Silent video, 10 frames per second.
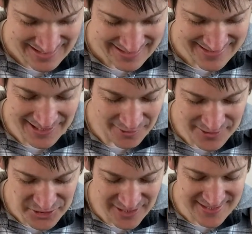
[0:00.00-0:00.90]
Dear Lord
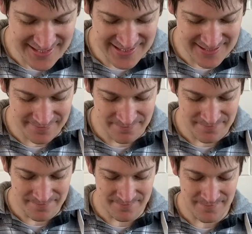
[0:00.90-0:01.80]
Jesus,
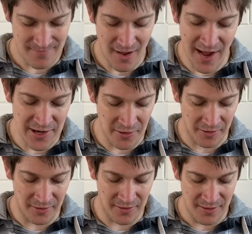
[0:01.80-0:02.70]
I
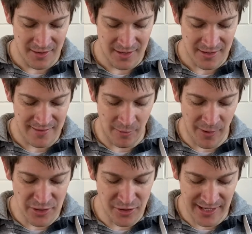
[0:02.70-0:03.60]
know that
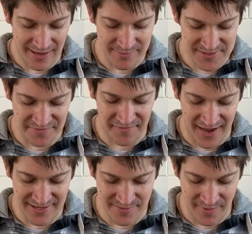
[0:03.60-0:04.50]
when you come to
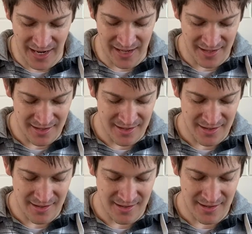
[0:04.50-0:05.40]
find me,
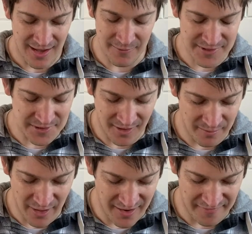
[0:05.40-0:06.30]
I was not
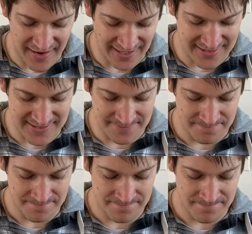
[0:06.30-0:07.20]
perfect.
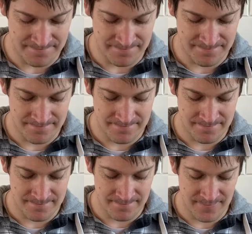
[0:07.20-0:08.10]

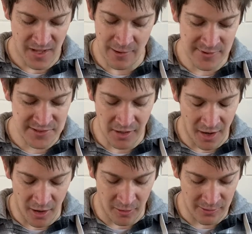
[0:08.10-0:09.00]
I was not
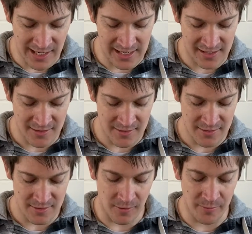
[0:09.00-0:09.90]
holy
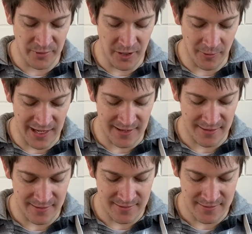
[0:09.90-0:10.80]
or pure,
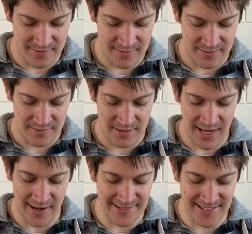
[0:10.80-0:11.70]

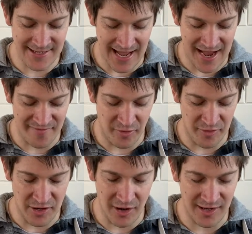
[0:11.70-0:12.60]
and I didn't have all
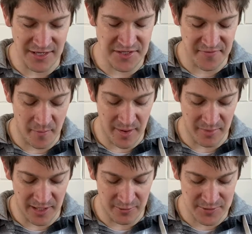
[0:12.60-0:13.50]
the knowledge of a
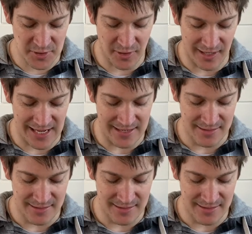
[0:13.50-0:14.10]
biblical scholar.